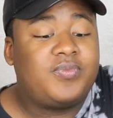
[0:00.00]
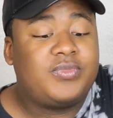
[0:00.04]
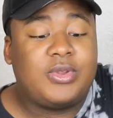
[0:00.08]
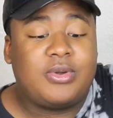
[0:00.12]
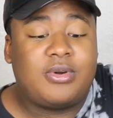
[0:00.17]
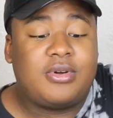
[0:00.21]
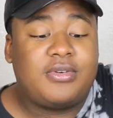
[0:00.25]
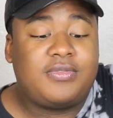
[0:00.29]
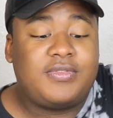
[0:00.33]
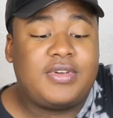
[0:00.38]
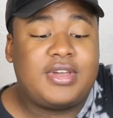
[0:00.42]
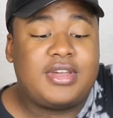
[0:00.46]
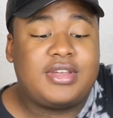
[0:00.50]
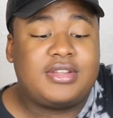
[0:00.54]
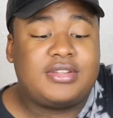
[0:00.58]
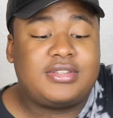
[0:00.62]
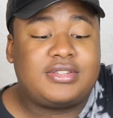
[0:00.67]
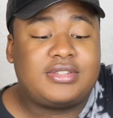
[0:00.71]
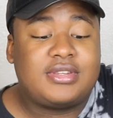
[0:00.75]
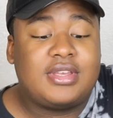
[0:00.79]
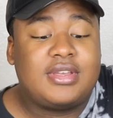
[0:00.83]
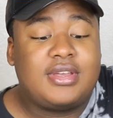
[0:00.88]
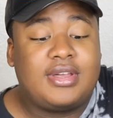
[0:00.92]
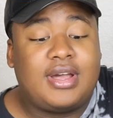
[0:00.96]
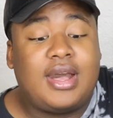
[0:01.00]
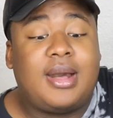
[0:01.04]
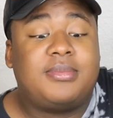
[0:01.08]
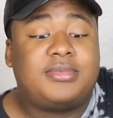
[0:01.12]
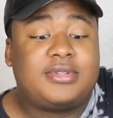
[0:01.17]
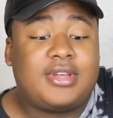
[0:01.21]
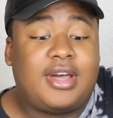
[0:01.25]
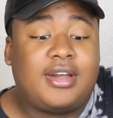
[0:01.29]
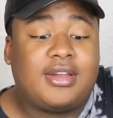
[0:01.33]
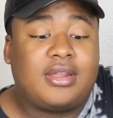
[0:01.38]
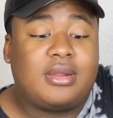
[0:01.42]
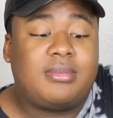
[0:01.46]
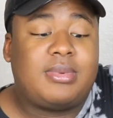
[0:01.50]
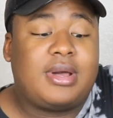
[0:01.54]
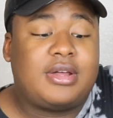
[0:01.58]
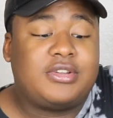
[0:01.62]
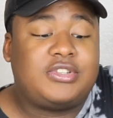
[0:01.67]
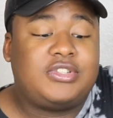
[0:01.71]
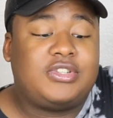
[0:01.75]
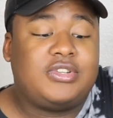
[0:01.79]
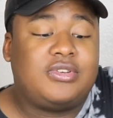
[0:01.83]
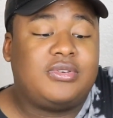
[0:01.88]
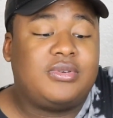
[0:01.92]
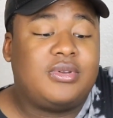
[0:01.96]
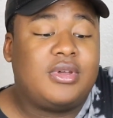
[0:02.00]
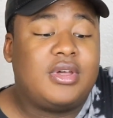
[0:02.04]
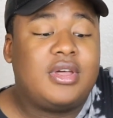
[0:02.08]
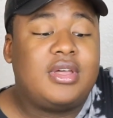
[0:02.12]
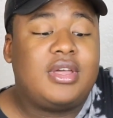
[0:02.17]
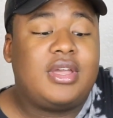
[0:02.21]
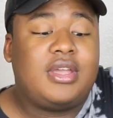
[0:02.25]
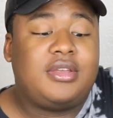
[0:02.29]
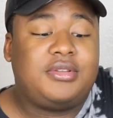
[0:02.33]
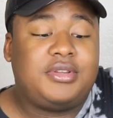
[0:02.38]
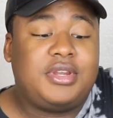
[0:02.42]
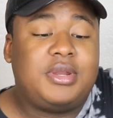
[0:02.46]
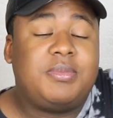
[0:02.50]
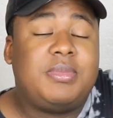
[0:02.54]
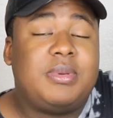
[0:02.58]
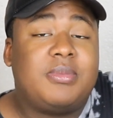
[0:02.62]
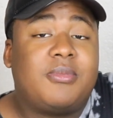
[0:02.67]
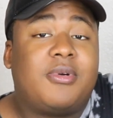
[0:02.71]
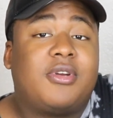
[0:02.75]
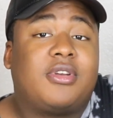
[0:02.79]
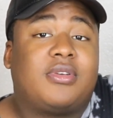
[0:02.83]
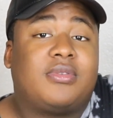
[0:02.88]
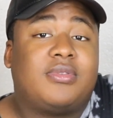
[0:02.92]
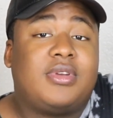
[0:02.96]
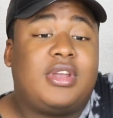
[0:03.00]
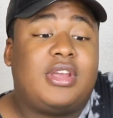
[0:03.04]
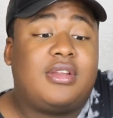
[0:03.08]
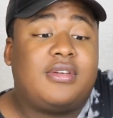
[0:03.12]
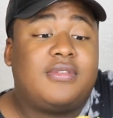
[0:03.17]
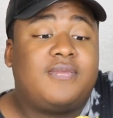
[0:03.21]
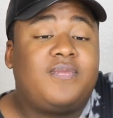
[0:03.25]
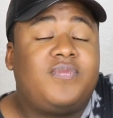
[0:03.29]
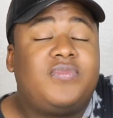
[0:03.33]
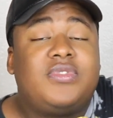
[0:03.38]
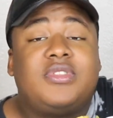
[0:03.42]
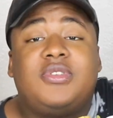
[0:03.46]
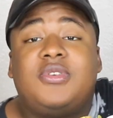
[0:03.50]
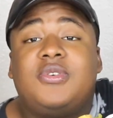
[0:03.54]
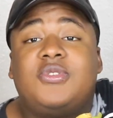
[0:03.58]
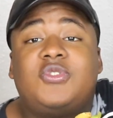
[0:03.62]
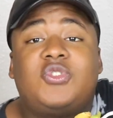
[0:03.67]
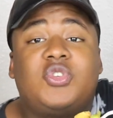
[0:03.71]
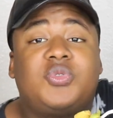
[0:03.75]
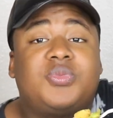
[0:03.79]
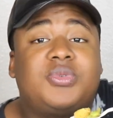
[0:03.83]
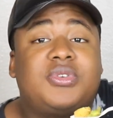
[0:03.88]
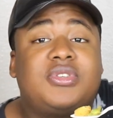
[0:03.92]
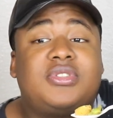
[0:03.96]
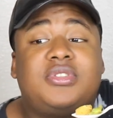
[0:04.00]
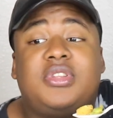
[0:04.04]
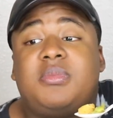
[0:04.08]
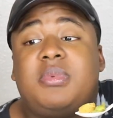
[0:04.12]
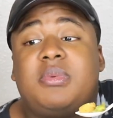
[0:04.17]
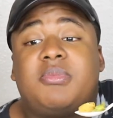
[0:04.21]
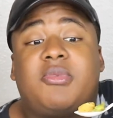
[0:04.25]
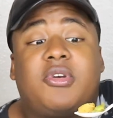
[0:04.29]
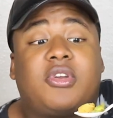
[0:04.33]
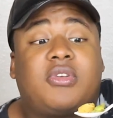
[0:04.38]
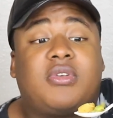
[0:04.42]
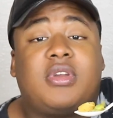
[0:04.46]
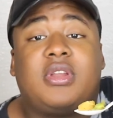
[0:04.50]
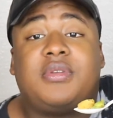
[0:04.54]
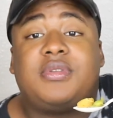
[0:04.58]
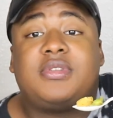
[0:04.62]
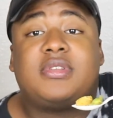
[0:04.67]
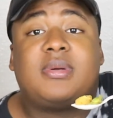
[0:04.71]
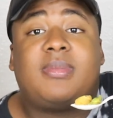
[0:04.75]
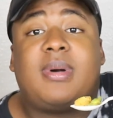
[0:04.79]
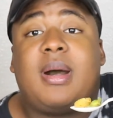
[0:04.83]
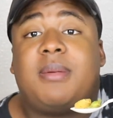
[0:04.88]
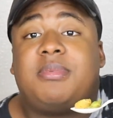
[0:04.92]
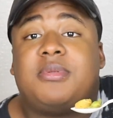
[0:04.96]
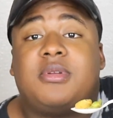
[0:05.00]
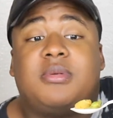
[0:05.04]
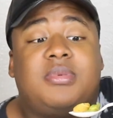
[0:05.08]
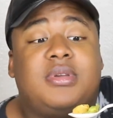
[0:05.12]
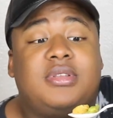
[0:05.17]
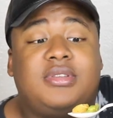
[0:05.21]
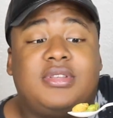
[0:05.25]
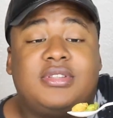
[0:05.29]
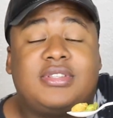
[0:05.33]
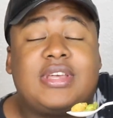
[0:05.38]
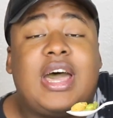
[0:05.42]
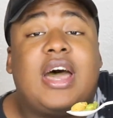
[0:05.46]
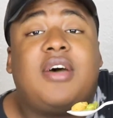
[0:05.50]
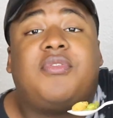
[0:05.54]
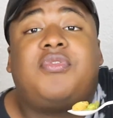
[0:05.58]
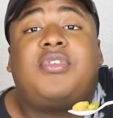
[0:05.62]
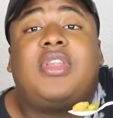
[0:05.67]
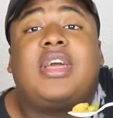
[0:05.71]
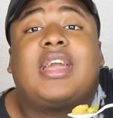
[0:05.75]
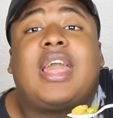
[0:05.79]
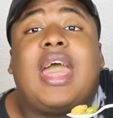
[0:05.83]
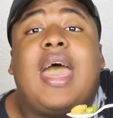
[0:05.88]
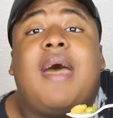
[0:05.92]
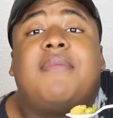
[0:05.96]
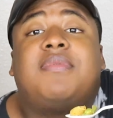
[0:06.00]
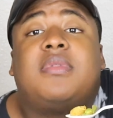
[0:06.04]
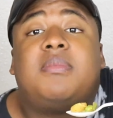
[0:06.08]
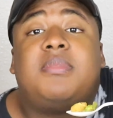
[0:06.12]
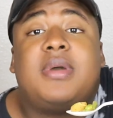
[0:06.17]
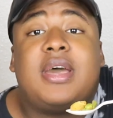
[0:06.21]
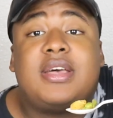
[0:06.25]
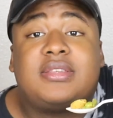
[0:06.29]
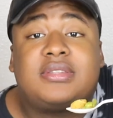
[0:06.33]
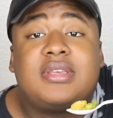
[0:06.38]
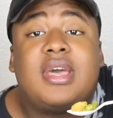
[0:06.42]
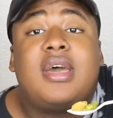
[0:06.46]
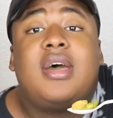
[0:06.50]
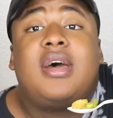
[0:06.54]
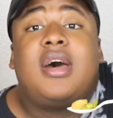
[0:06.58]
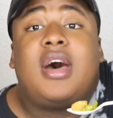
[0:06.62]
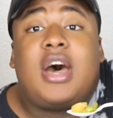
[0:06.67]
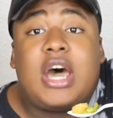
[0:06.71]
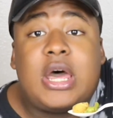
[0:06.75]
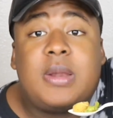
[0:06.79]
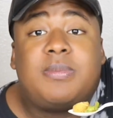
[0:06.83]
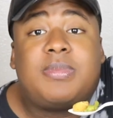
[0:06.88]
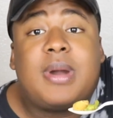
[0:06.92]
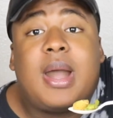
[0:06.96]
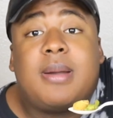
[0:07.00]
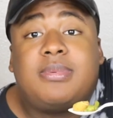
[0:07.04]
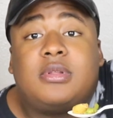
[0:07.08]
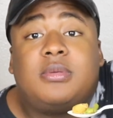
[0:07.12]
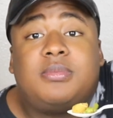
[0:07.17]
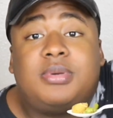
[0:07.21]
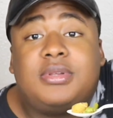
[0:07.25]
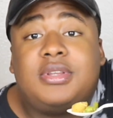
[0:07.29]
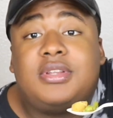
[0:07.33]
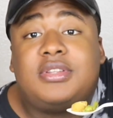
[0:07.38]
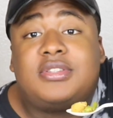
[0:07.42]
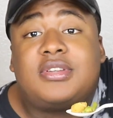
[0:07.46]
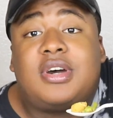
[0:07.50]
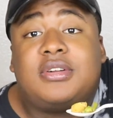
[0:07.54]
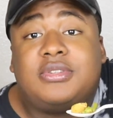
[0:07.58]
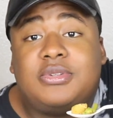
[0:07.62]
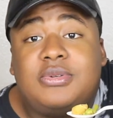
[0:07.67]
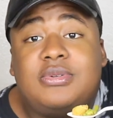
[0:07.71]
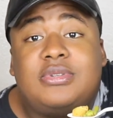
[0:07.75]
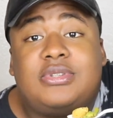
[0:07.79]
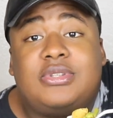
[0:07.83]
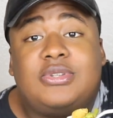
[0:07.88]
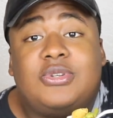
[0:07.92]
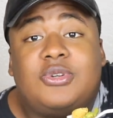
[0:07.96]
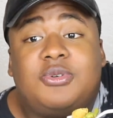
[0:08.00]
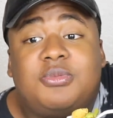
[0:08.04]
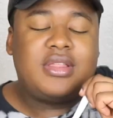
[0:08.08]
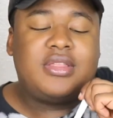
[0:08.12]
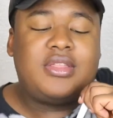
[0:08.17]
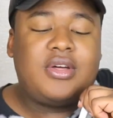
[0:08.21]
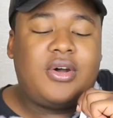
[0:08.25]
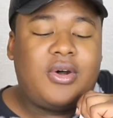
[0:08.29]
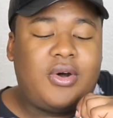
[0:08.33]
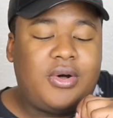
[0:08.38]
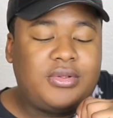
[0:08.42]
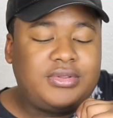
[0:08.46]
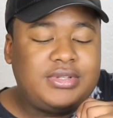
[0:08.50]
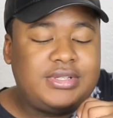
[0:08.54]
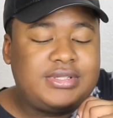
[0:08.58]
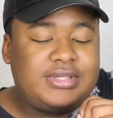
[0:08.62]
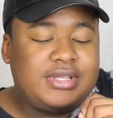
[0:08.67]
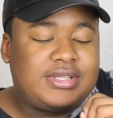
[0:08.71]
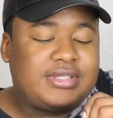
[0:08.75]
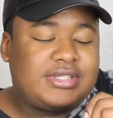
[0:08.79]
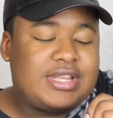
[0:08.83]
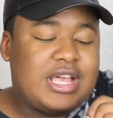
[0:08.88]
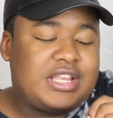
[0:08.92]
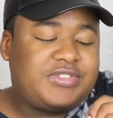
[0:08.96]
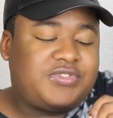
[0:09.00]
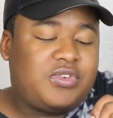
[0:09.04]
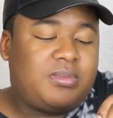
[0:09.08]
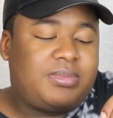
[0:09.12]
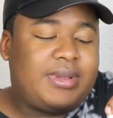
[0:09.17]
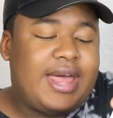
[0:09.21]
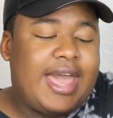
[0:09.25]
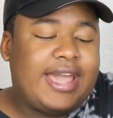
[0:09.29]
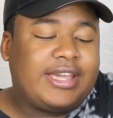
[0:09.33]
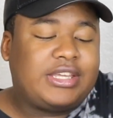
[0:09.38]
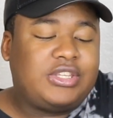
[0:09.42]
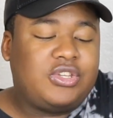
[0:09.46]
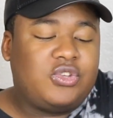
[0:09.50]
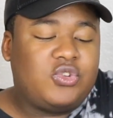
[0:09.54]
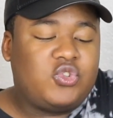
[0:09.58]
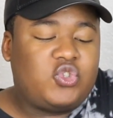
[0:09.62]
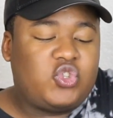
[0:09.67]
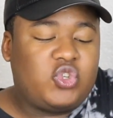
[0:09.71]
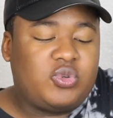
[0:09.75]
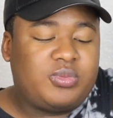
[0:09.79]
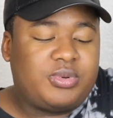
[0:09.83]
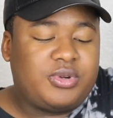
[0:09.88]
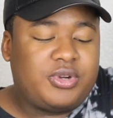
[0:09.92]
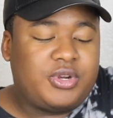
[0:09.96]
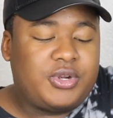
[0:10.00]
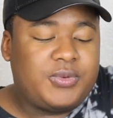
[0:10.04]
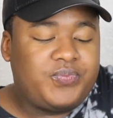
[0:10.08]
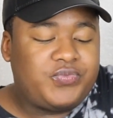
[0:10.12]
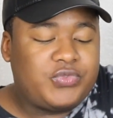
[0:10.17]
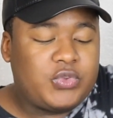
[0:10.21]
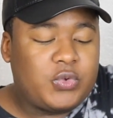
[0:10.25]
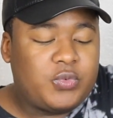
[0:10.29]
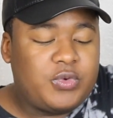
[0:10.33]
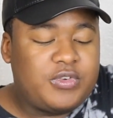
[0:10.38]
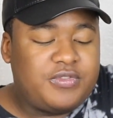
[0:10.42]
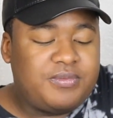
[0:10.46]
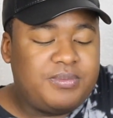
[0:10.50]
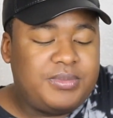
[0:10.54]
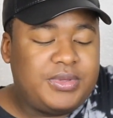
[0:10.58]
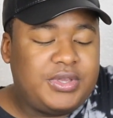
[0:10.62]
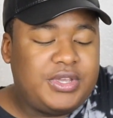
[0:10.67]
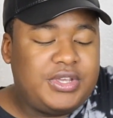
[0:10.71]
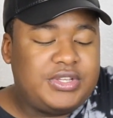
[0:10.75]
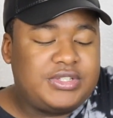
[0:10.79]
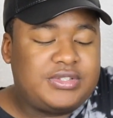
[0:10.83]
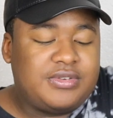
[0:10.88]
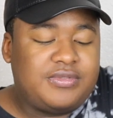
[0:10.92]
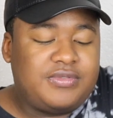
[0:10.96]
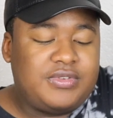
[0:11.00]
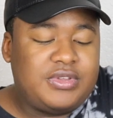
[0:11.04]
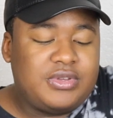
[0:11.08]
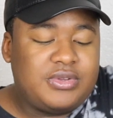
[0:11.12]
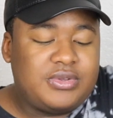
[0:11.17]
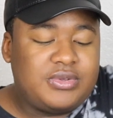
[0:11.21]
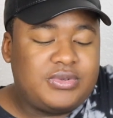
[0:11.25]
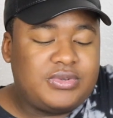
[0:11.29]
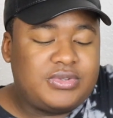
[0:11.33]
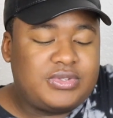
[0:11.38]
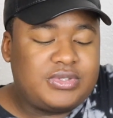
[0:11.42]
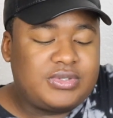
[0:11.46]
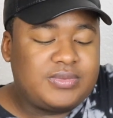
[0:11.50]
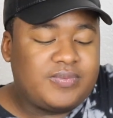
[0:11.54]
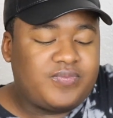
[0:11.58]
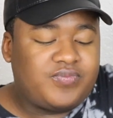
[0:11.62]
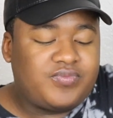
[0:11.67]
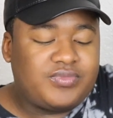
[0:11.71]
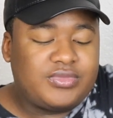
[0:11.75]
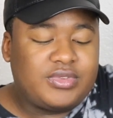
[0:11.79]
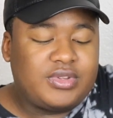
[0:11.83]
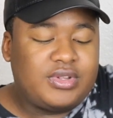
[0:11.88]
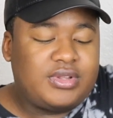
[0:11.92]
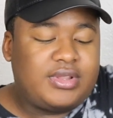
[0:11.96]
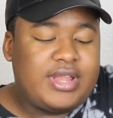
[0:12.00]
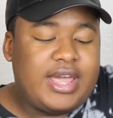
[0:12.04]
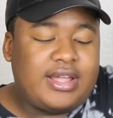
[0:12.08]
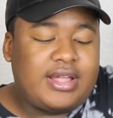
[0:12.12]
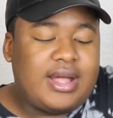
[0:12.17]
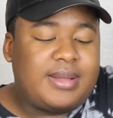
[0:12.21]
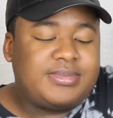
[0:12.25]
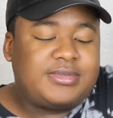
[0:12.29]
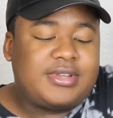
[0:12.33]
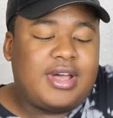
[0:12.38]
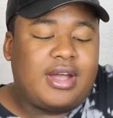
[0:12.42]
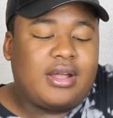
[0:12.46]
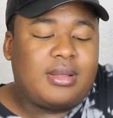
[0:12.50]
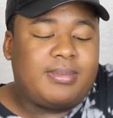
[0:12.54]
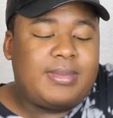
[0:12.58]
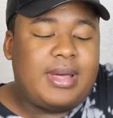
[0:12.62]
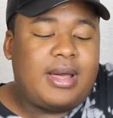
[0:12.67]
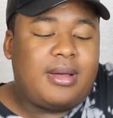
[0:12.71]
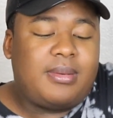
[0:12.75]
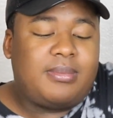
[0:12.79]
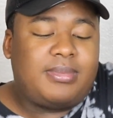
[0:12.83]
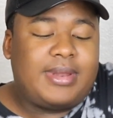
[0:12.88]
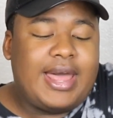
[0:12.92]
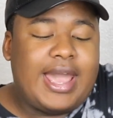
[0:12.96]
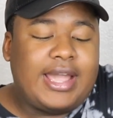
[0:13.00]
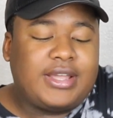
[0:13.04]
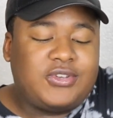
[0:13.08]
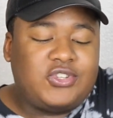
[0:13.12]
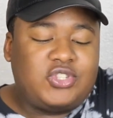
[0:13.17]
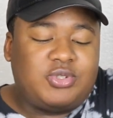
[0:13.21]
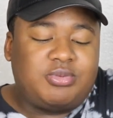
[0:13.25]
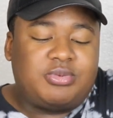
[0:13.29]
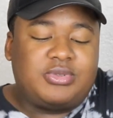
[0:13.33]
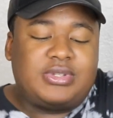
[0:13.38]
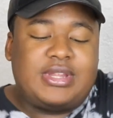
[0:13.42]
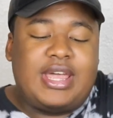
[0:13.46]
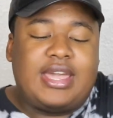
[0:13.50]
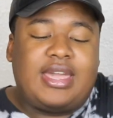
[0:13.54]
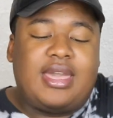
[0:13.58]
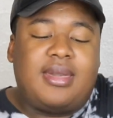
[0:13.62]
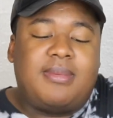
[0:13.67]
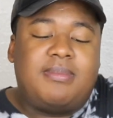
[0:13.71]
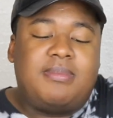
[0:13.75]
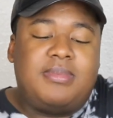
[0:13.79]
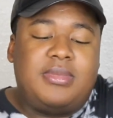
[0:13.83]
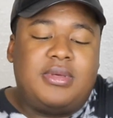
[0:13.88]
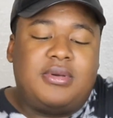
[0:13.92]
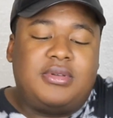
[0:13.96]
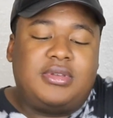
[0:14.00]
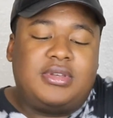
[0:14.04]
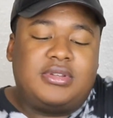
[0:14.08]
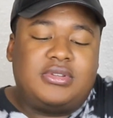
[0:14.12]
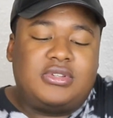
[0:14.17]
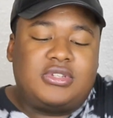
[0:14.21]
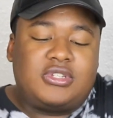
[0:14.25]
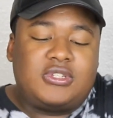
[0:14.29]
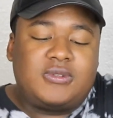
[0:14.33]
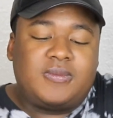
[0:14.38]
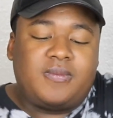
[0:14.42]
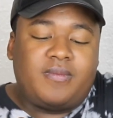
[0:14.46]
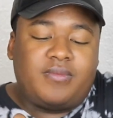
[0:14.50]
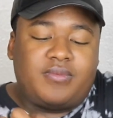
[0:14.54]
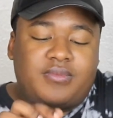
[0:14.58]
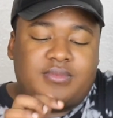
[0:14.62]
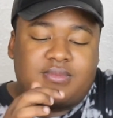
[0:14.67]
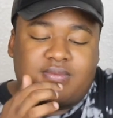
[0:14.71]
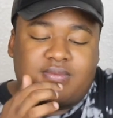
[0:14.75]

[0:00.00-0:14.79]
No offense, I'm talking about you, and you need to be more creative. YouTubers need to be more creative with unpopular opinions. I feel like I have the best unpopular opinions on YouTube. The only successful black YouTuber with millions of views, like, I'm talking about black YouTubers that get millions,